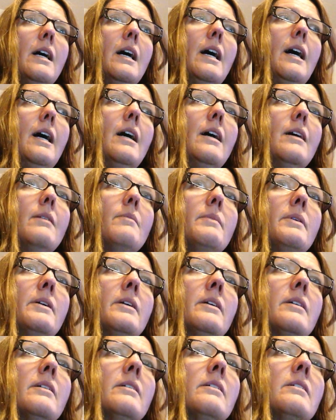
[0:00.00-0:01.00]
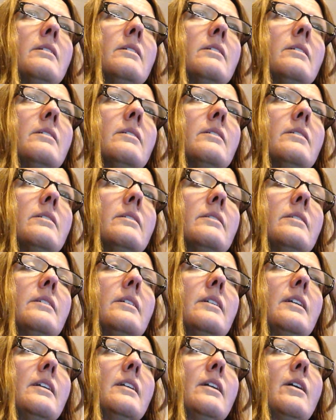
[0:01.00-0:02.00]
a
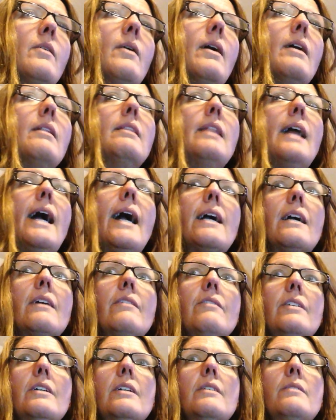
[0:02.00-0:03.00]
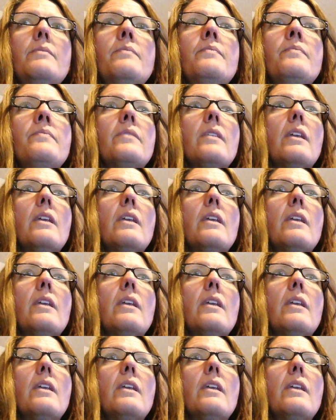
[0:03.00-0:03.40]
lack of a